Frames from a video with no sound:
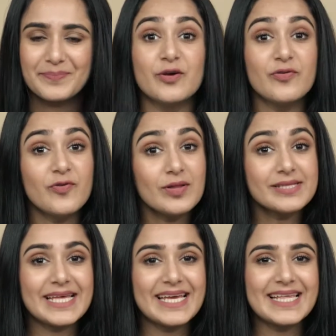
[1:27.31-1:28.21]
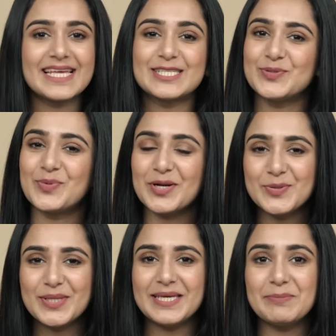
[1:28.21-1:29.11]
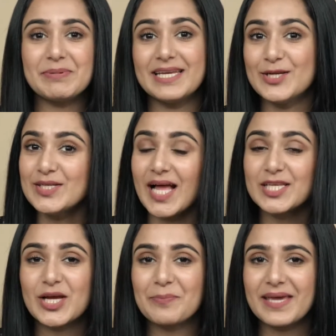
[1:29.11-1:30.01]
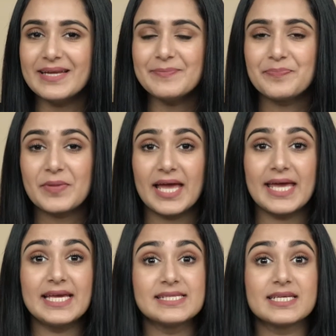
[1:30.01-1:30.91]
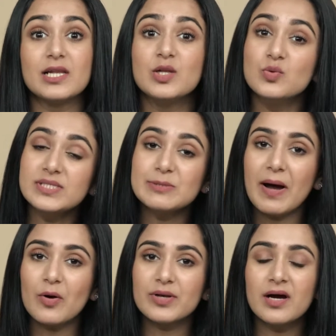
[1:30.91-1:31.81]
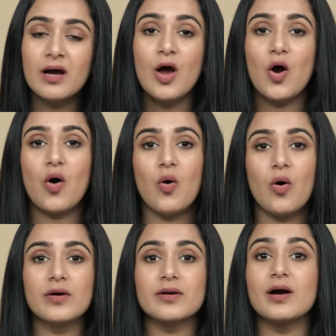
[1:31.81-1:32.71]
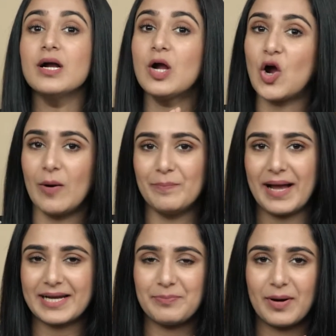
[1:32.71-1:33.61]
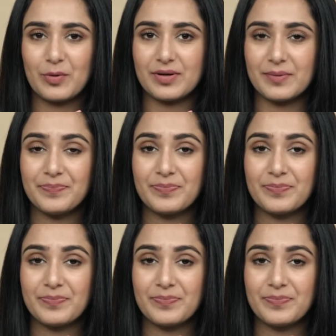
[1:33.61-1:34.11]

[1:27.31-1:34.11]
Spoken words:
The fourth thing that you want to keep in your touch-up kit is a loose powder or a compact powder.